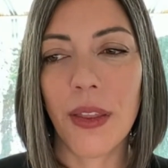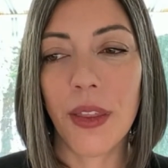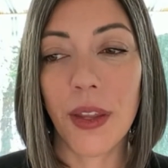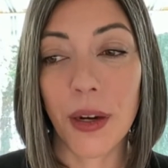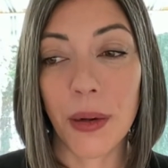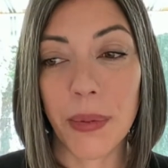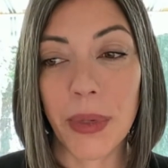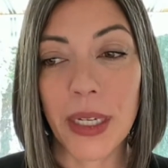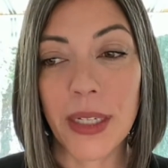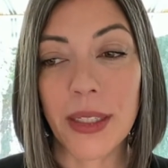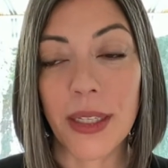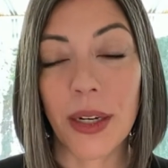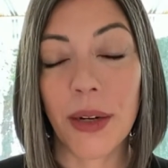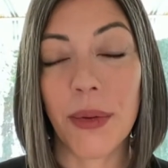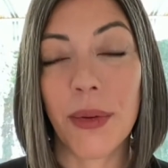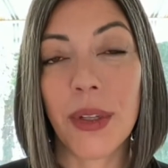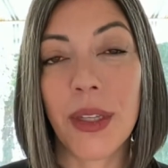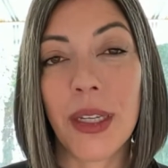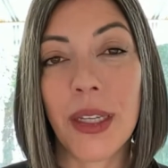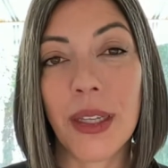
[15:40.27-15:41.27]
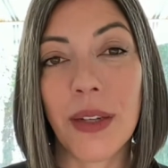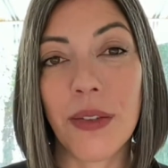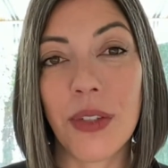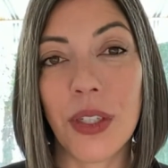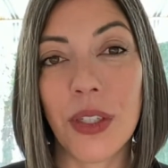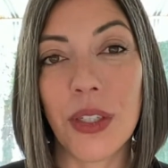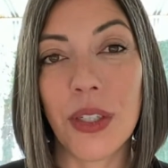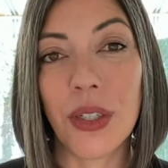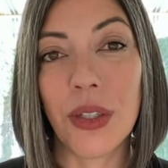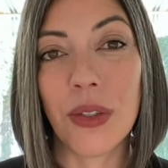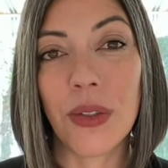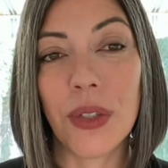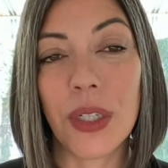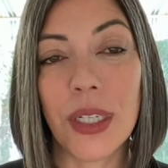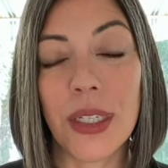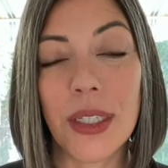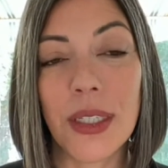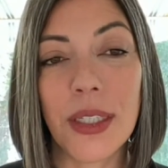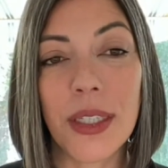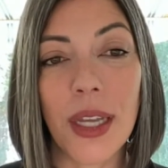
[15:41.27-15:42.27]
therapies that I really love to do
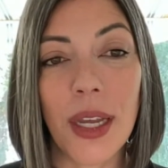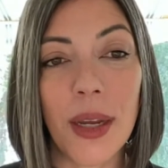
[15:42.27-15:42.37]
is